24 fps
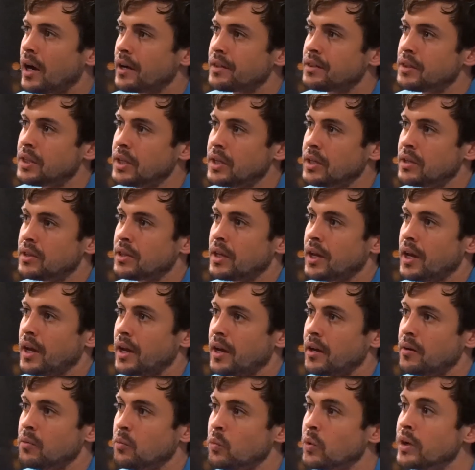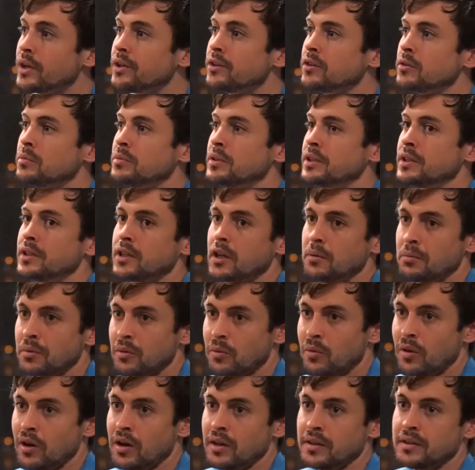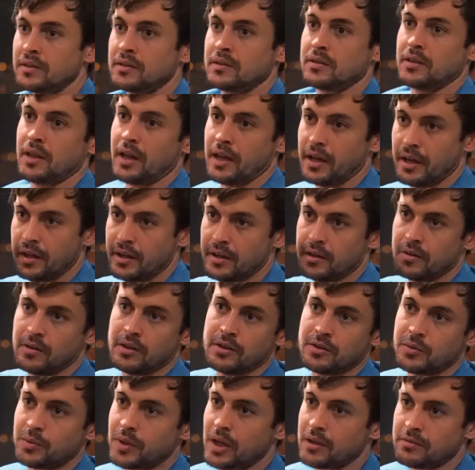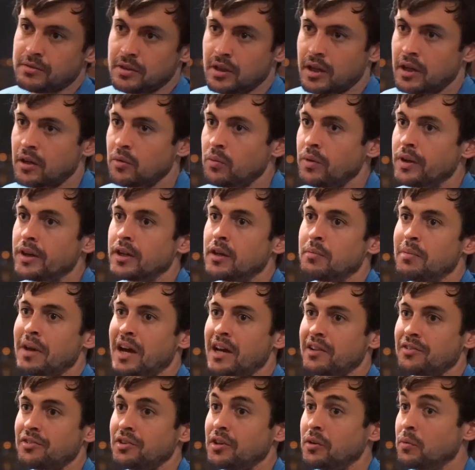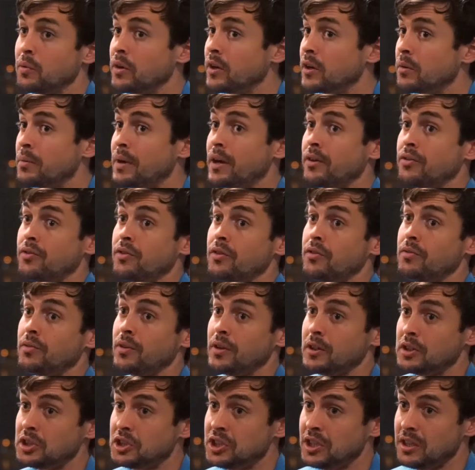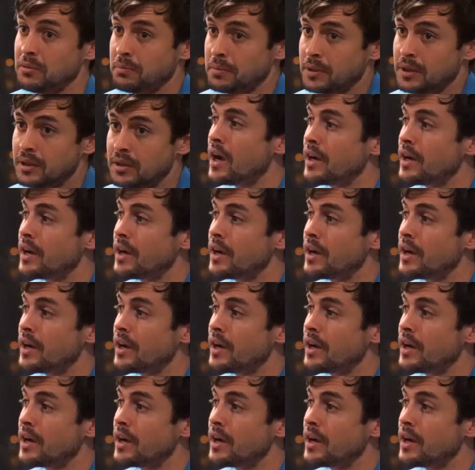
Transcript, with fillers: I think that wind will be number one, like, because we have a lot of wind capacity and wind capacity is very cheap.